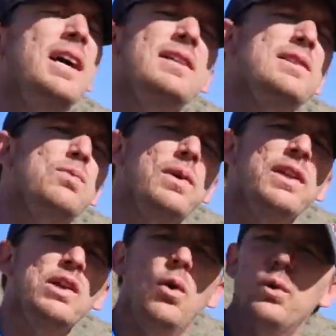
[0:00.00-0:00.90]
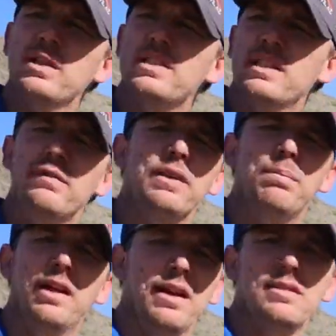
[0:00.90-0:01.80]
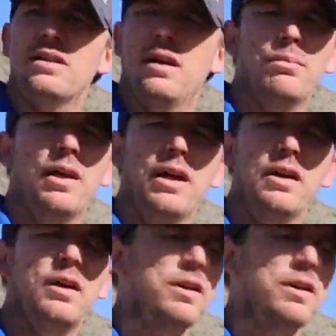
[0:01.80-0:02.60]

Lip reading: this is one of the oldest living plants on planet